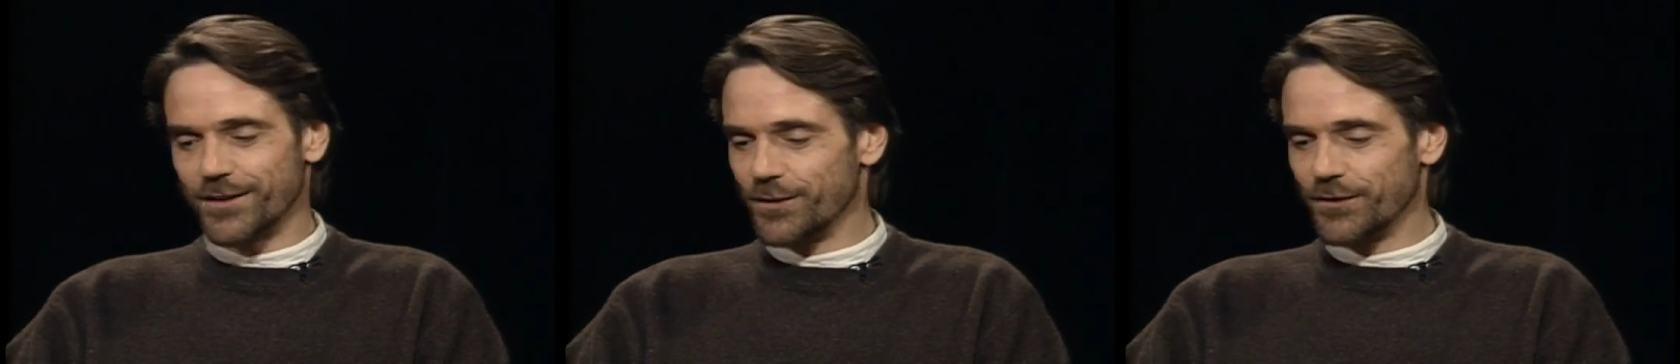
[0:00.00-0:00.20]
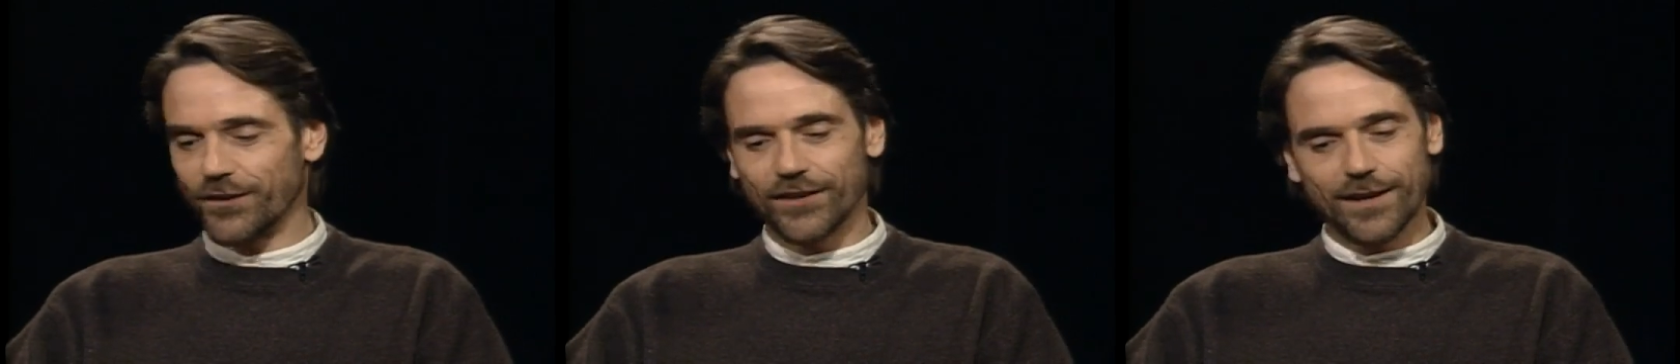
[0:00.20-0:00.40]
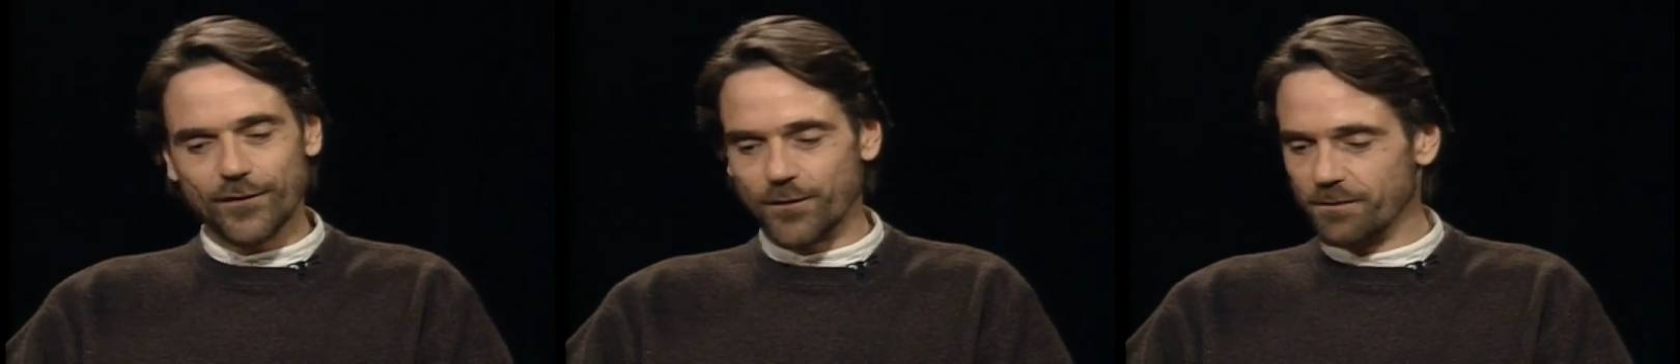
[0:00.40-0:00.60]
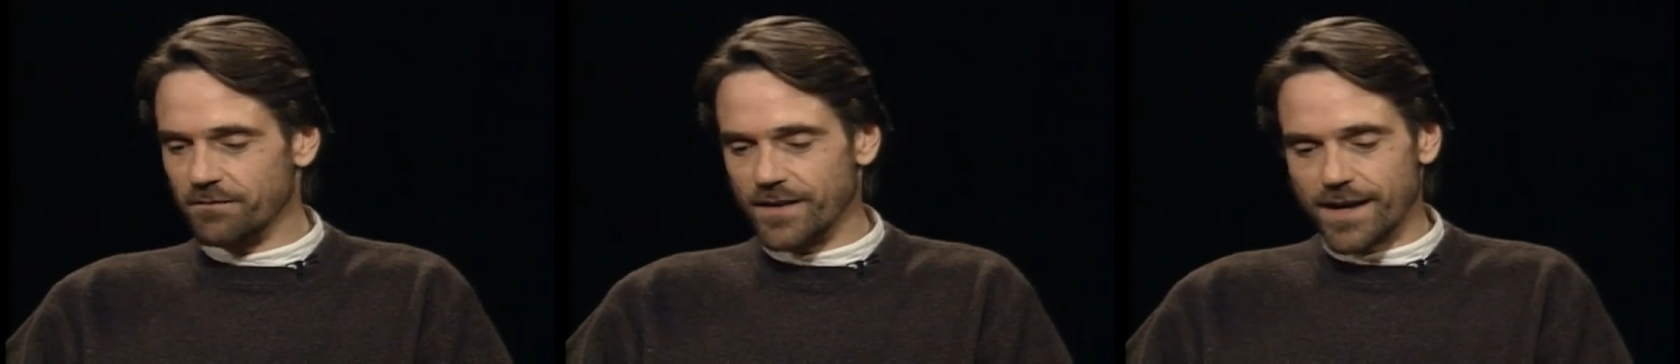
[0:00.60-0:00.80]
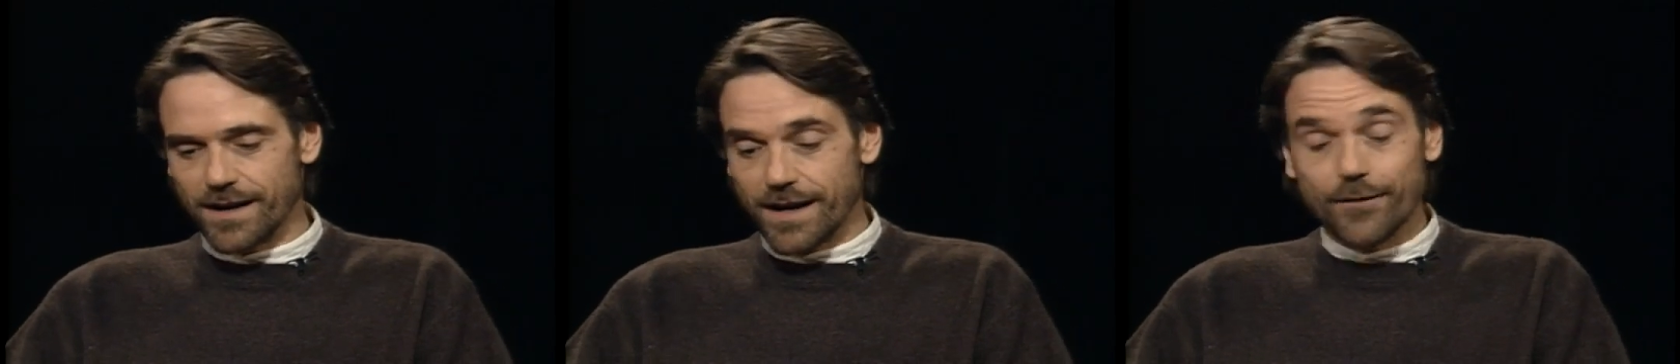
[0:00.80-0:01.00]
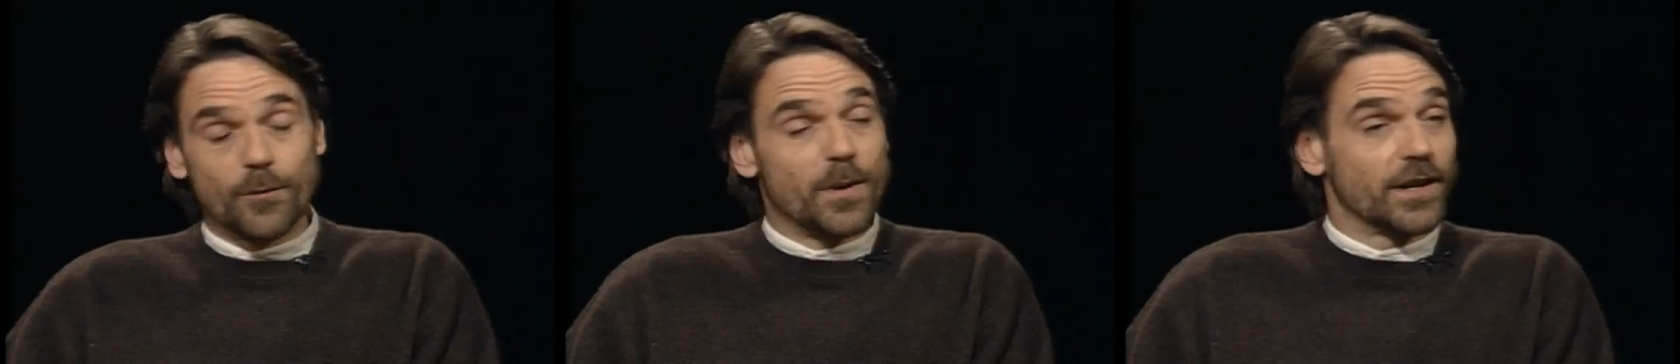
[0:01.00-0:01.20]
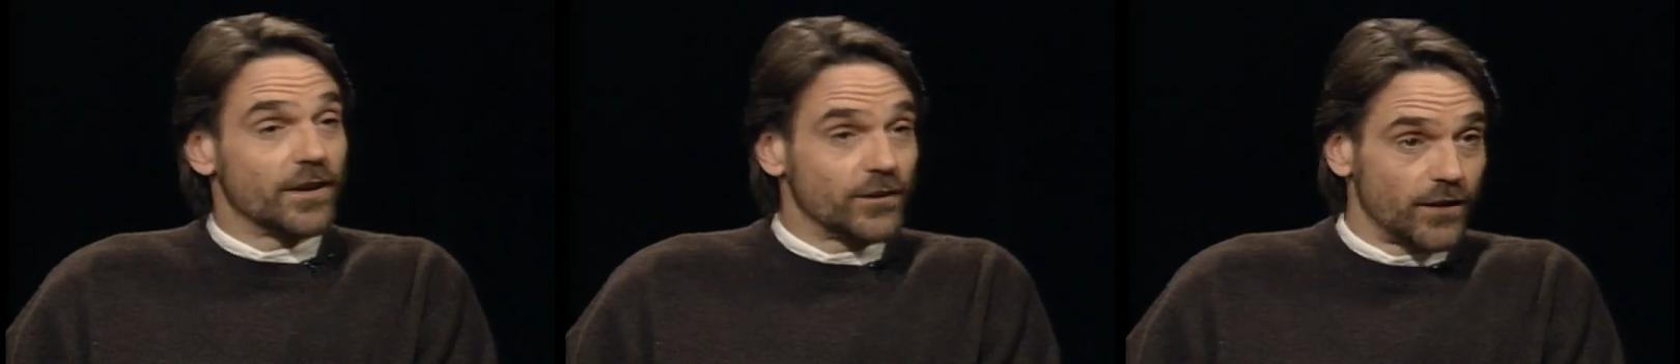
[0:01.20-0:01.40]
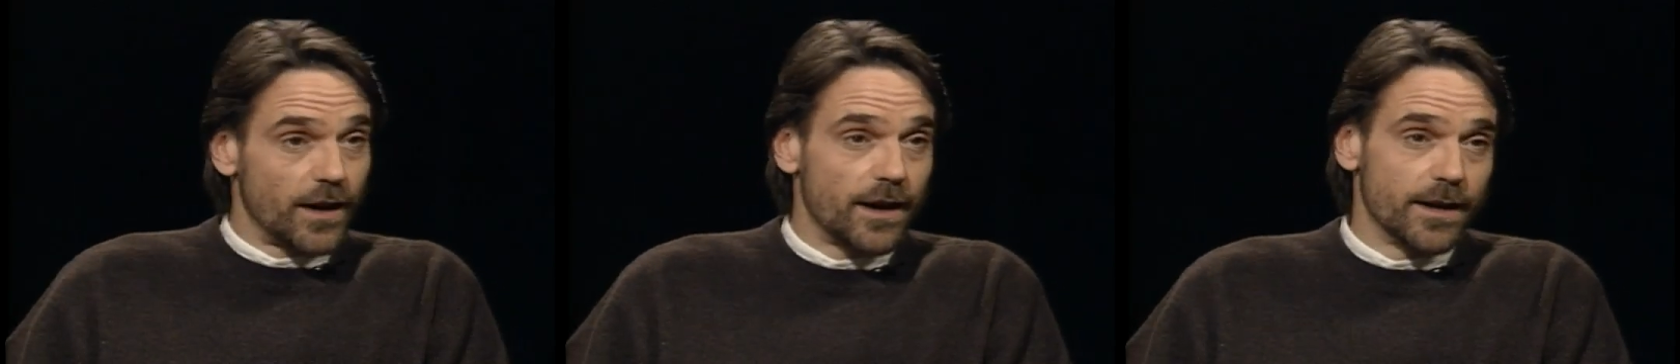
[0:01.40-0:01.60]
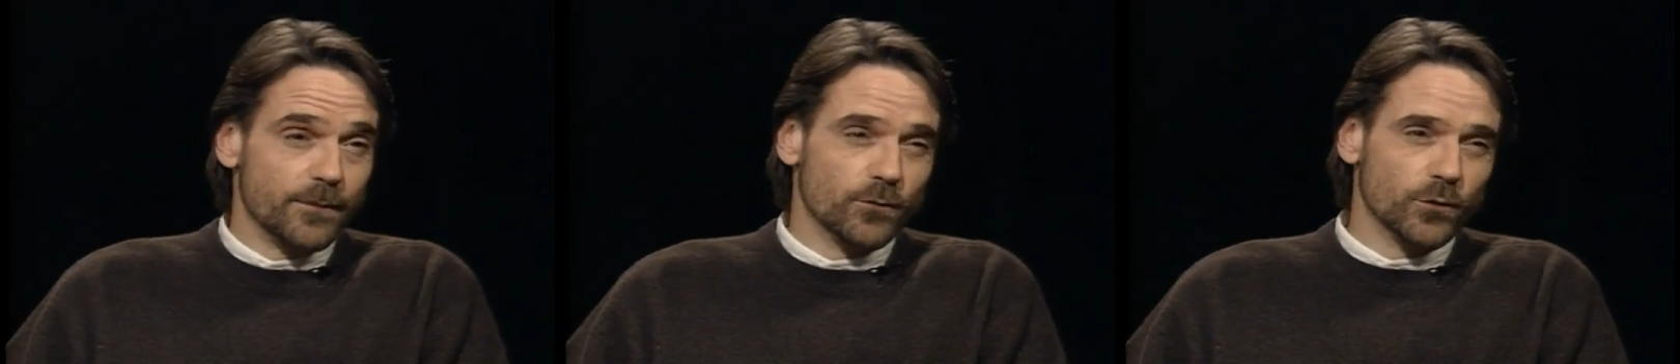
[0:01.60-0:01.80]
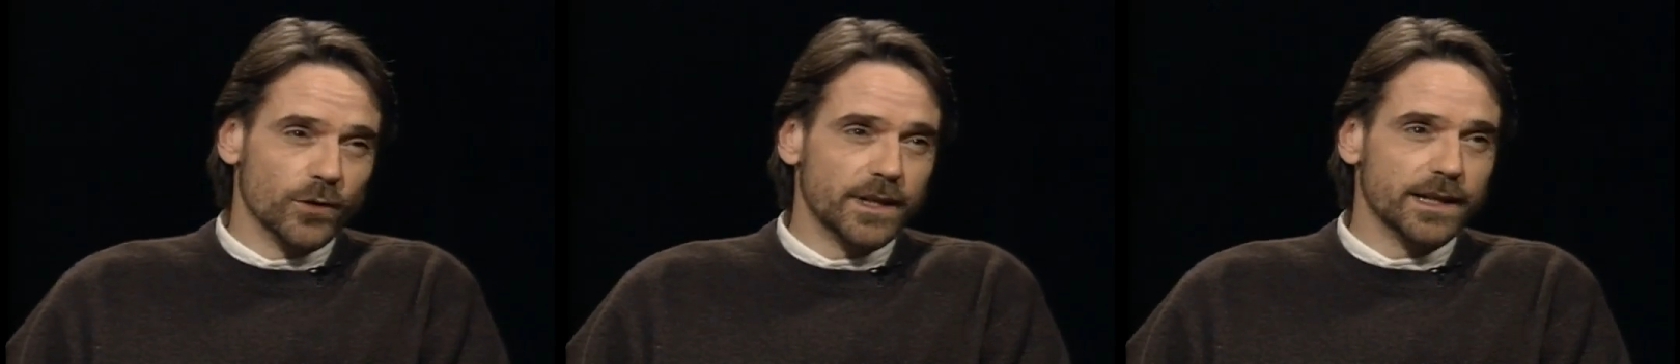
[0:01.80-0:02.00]
just have a better time,
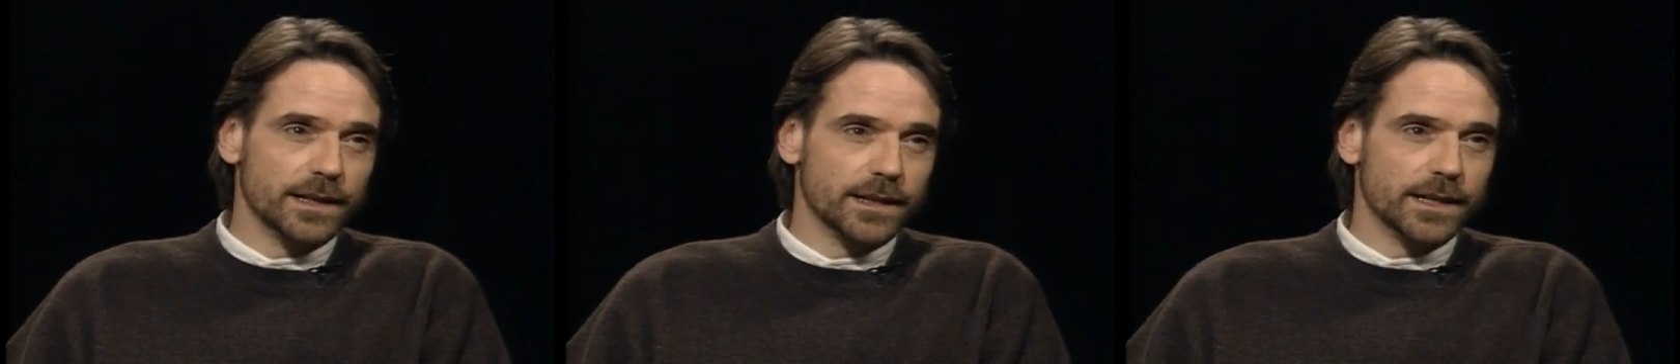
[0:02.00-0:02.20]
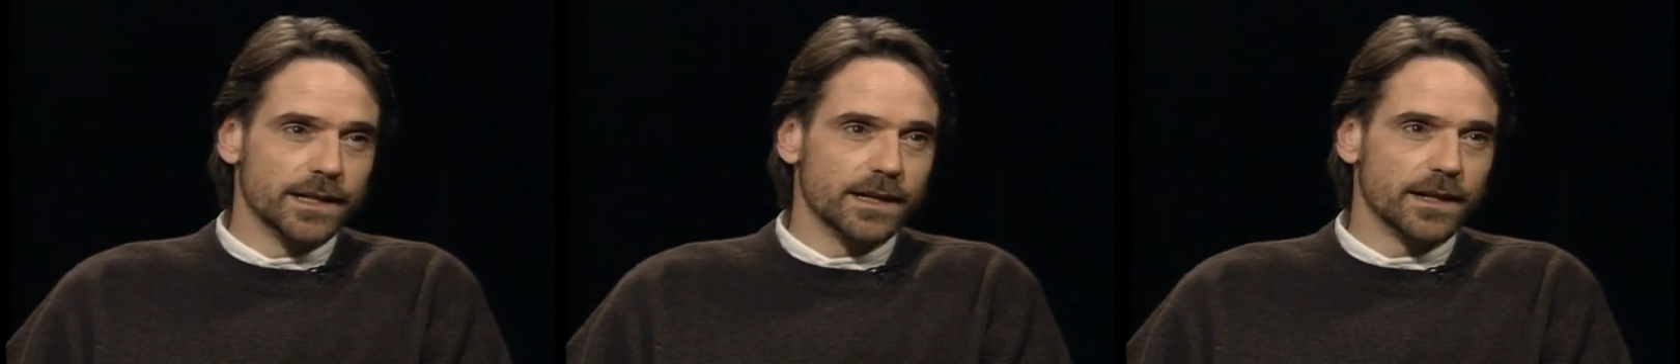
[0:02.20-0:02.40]
really.